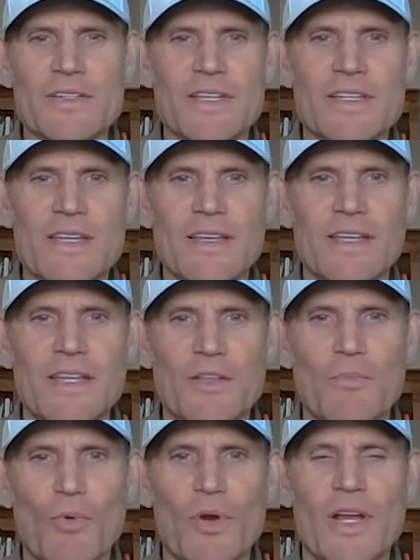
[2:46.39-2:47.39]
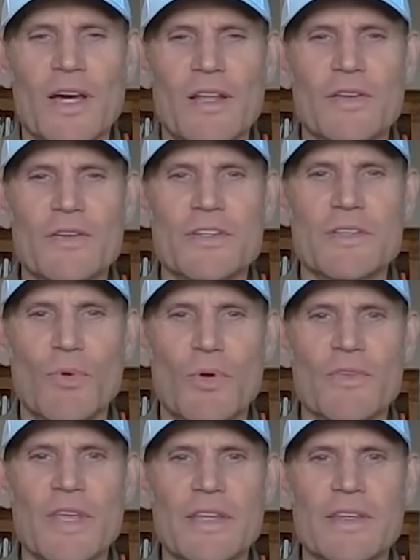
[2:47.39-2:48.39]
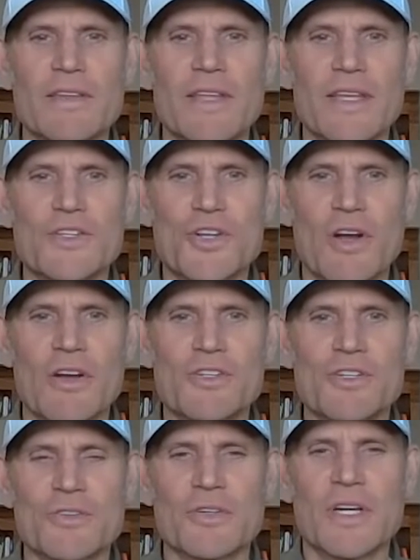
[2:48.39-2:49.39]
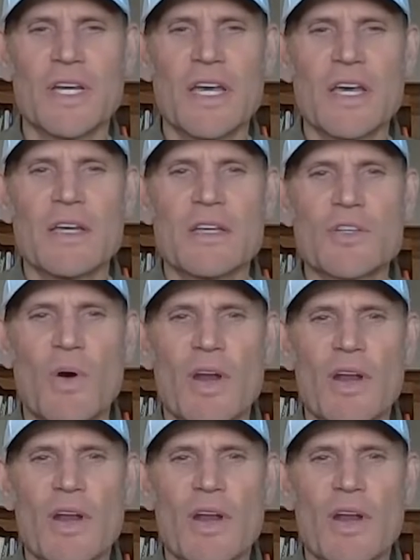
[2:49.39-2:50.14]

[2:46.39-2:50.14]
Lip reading: because the more colors, the more they charge you. So